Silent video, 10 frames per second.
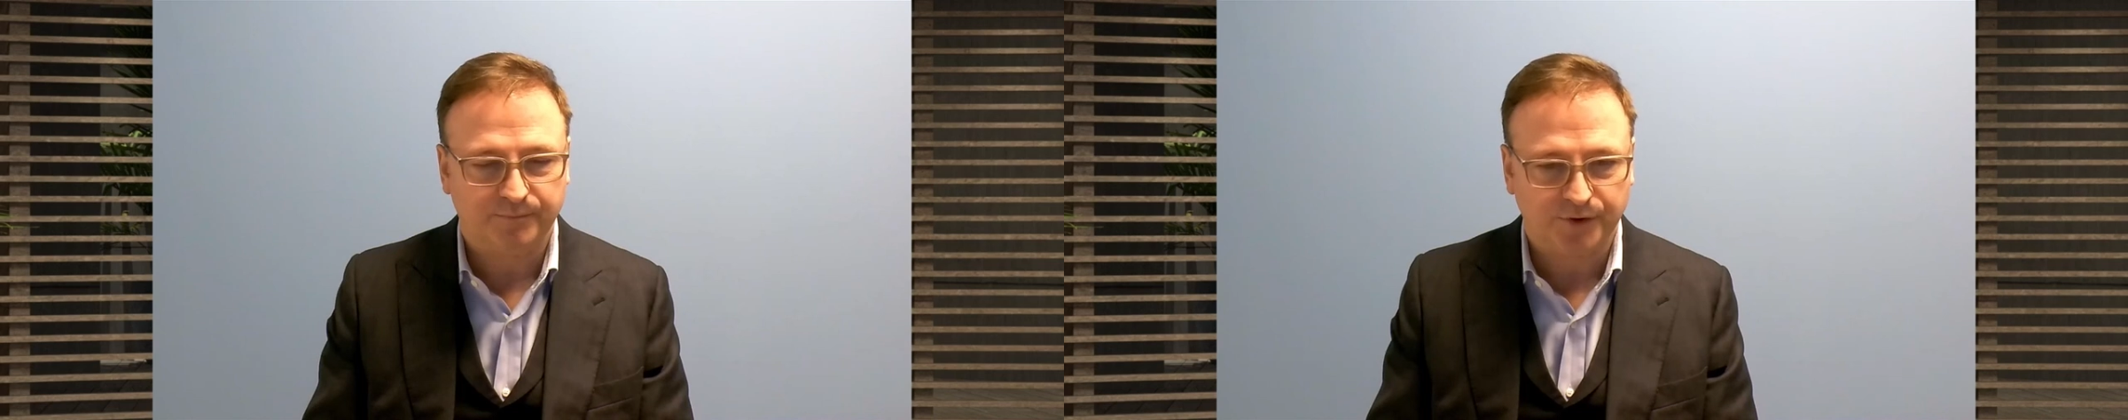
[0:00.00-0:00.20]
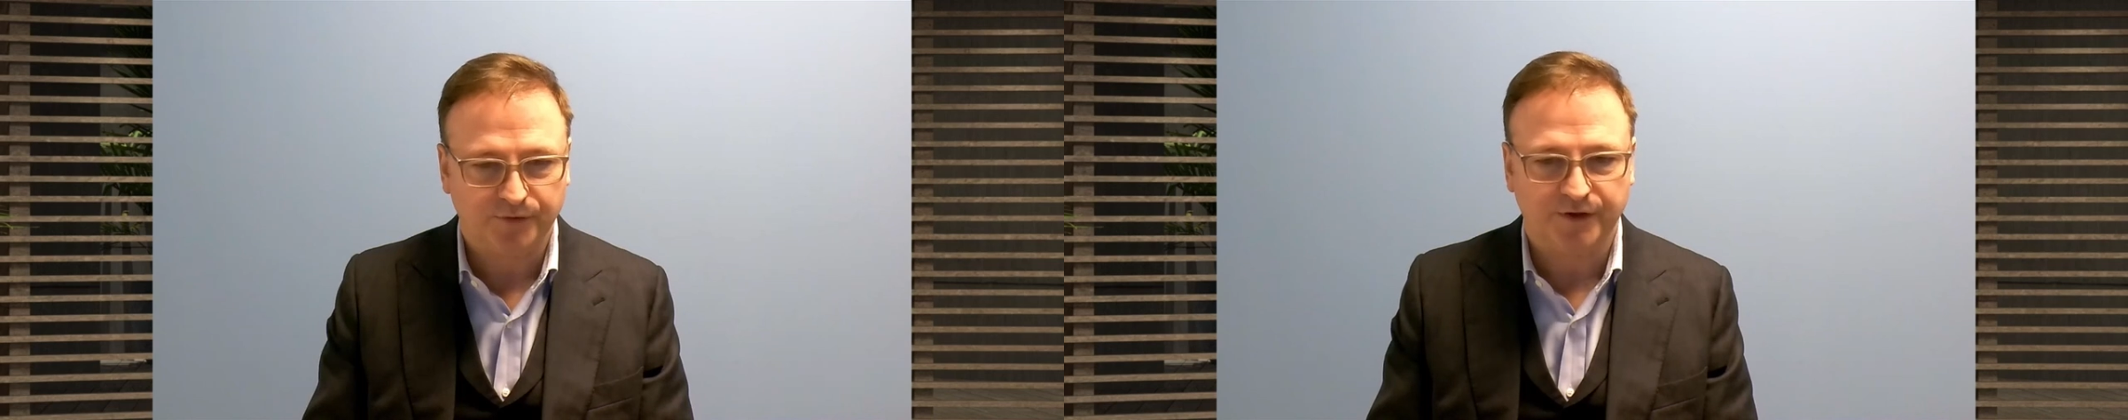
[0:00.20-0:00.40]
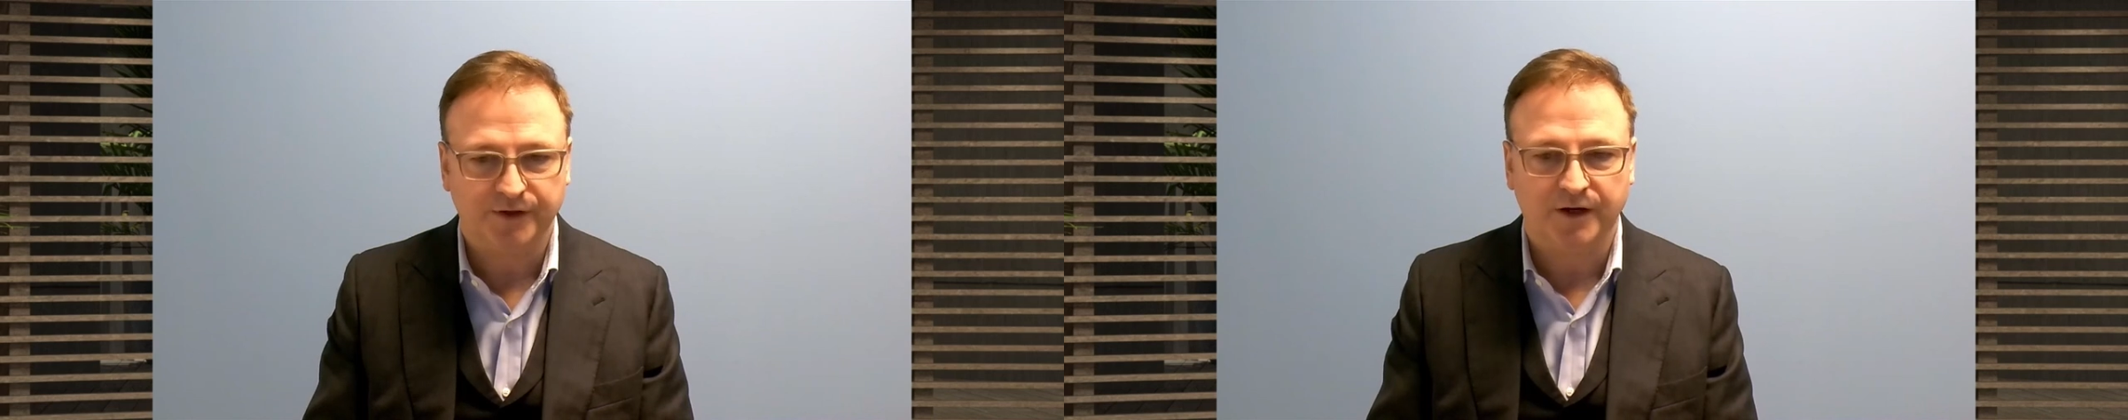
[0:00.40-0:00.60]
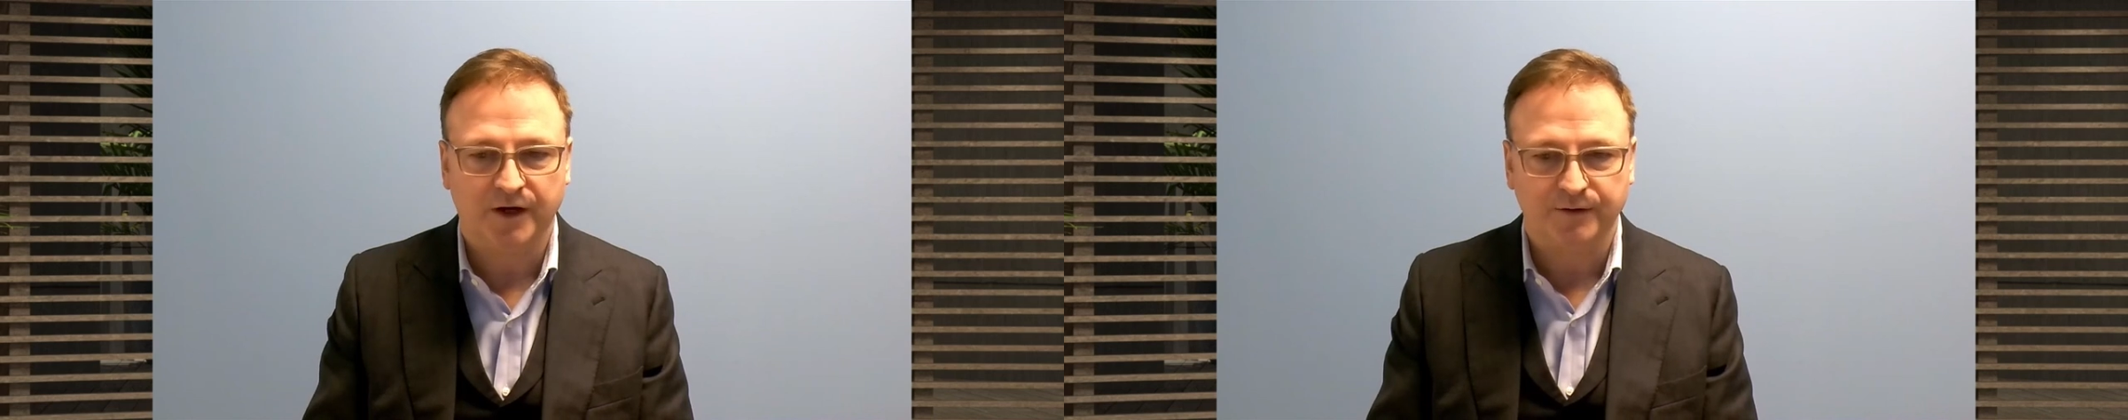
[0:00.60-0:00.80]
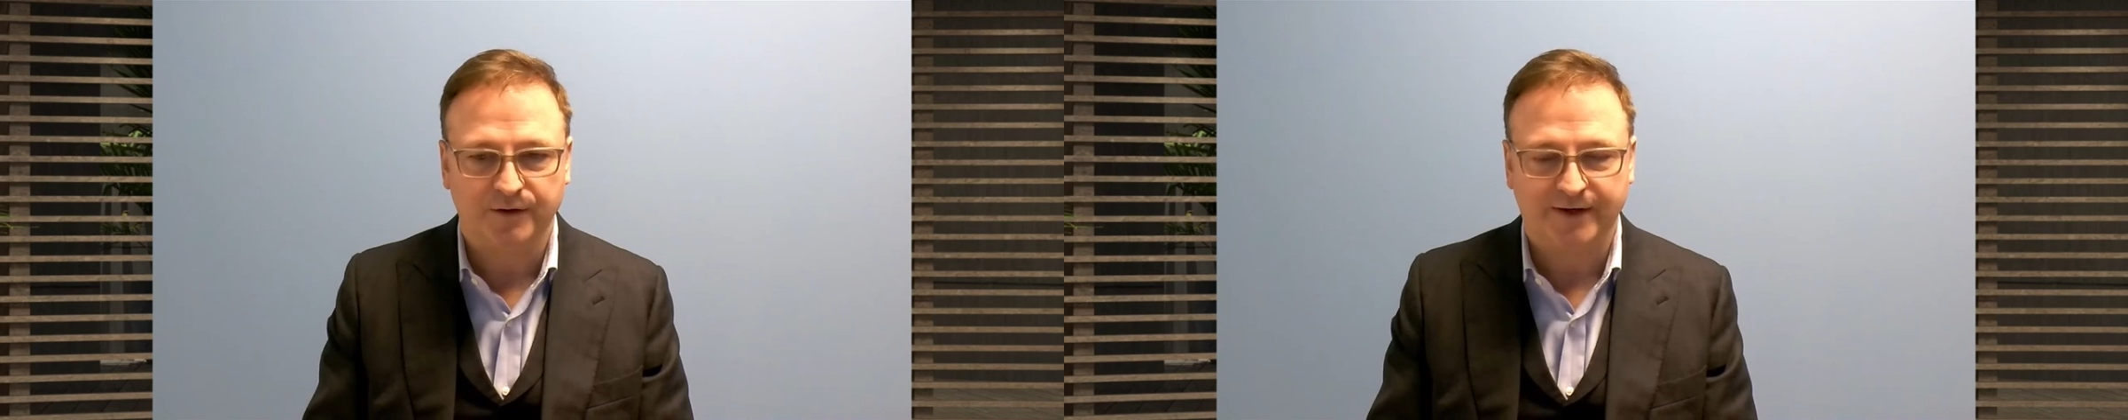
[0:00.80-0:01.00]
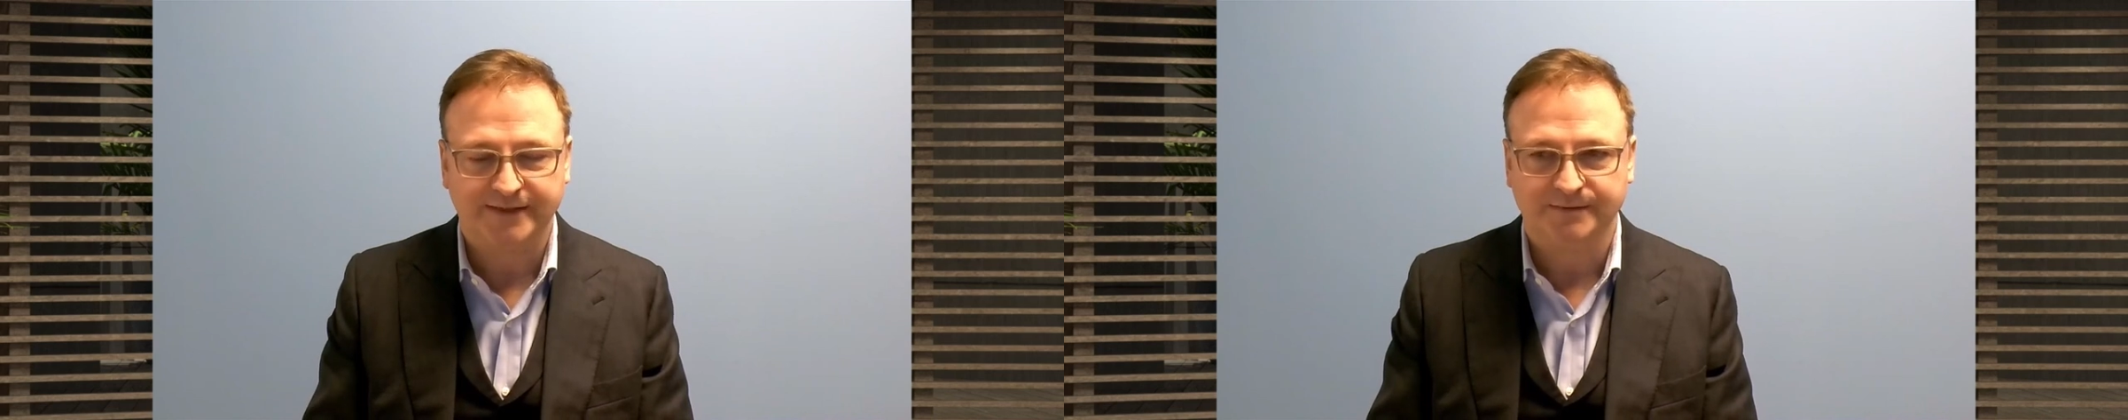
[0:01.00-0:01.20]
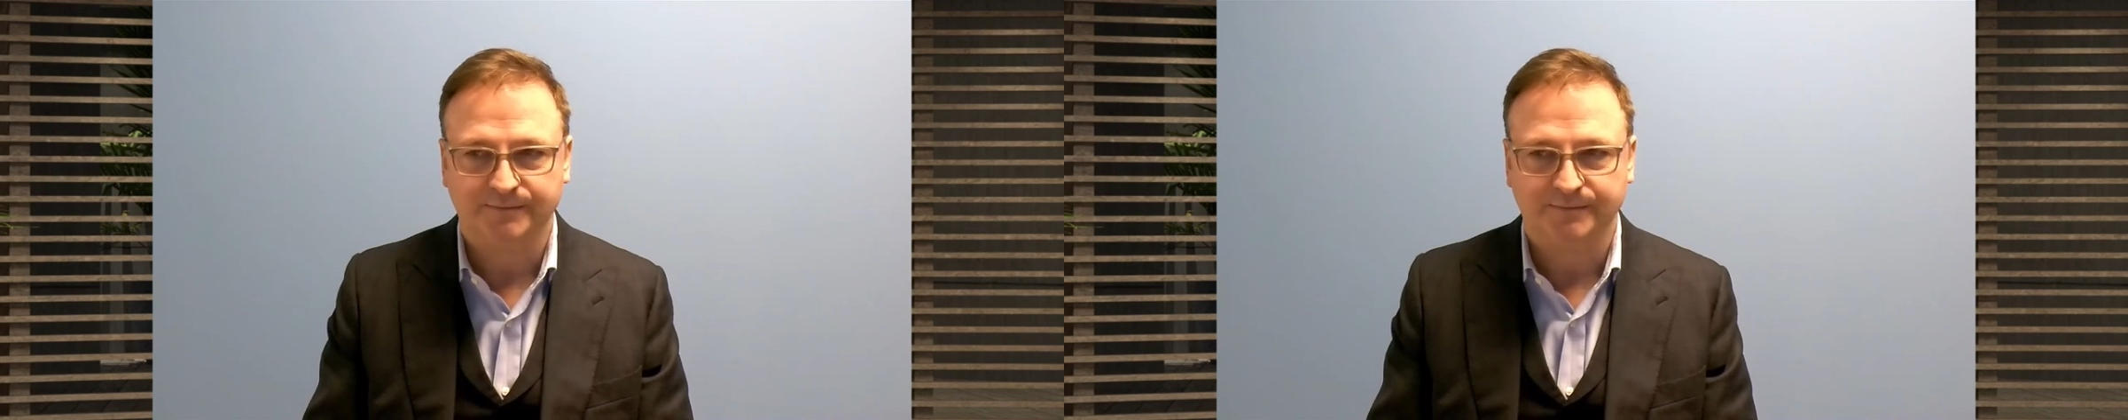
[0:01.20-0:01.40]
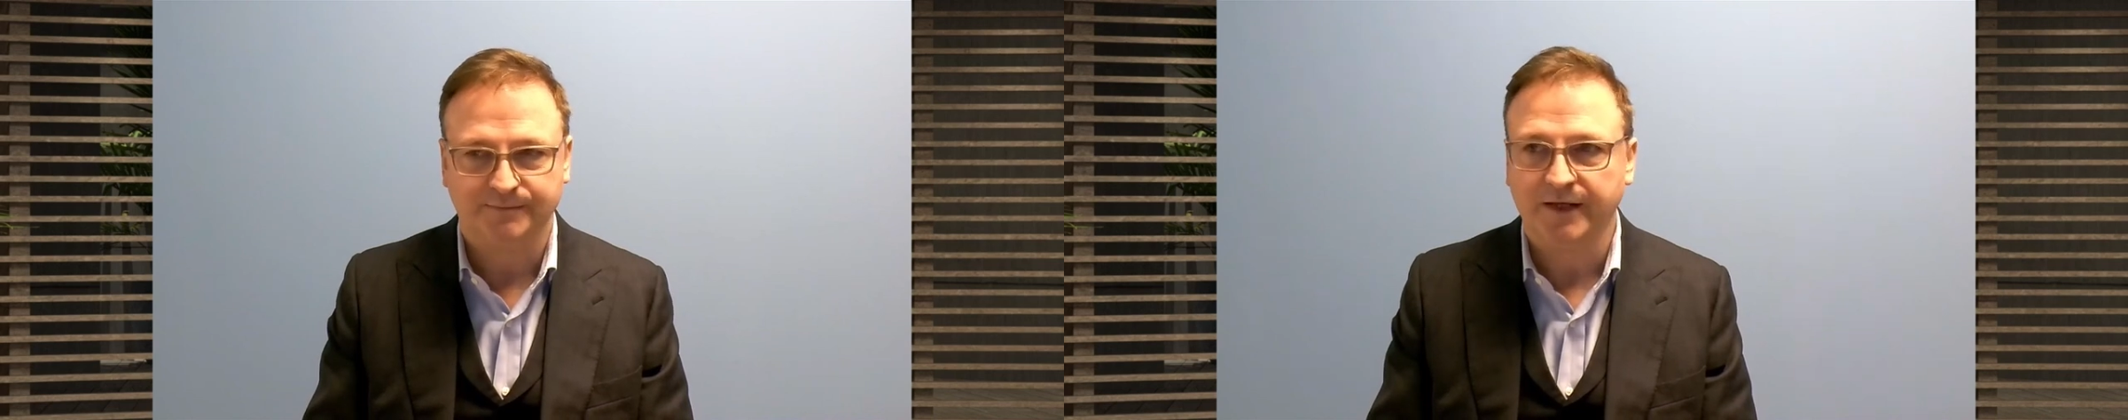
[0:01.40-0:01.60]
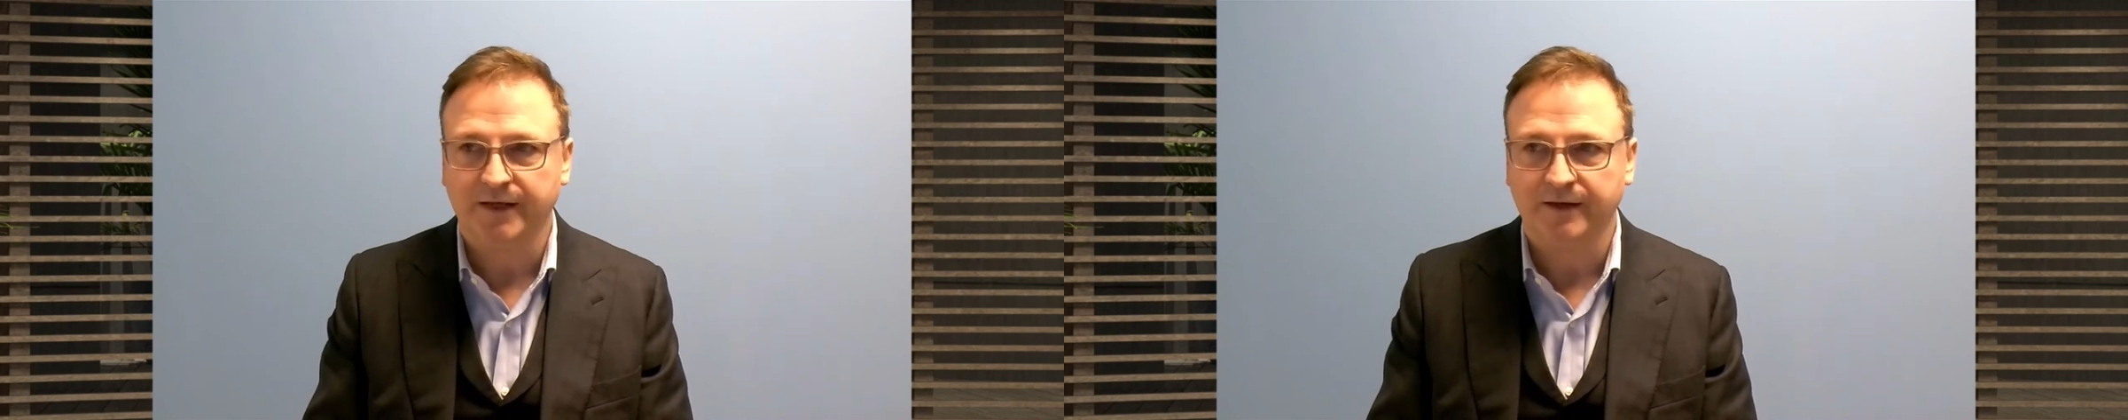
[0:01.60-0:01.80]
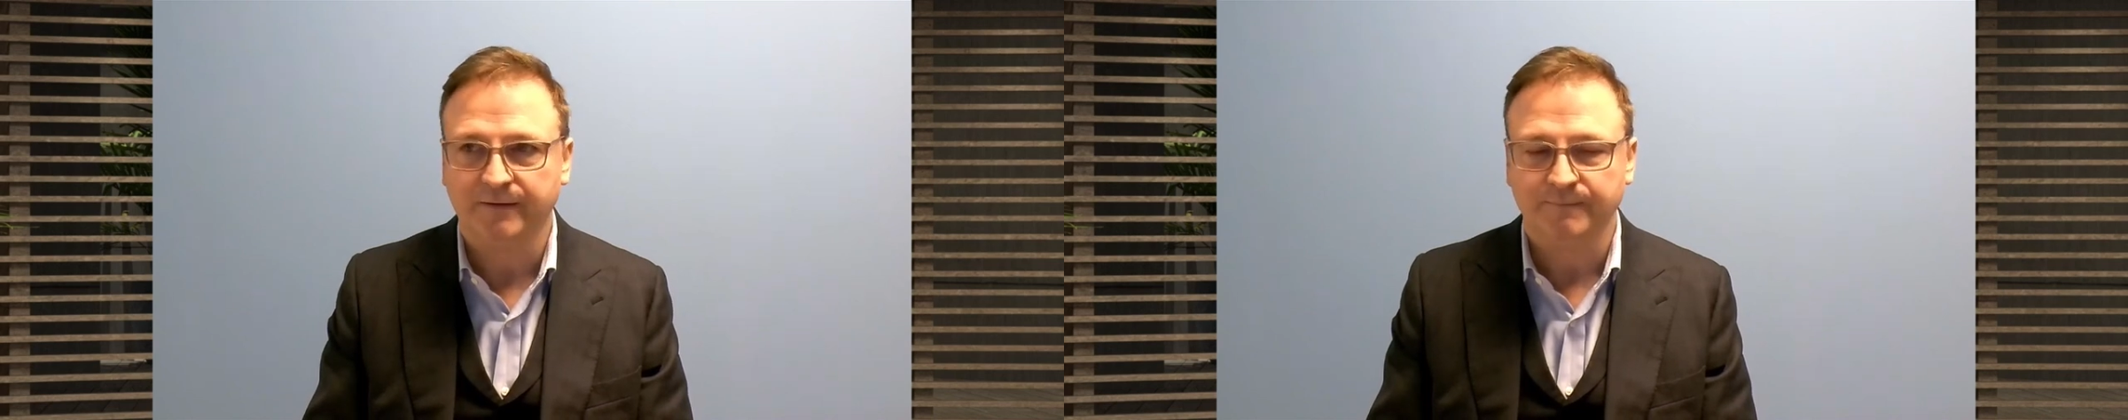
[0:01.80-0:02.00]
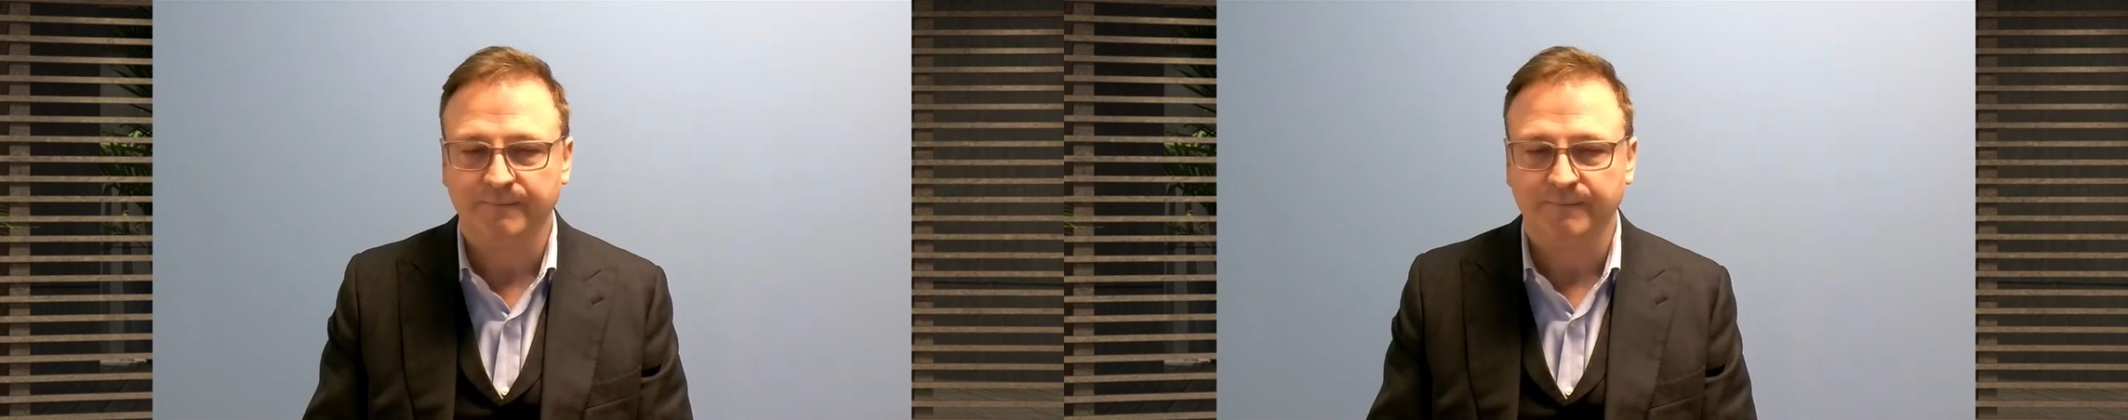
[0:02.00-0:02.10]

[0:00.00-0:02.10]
Putin underestimated here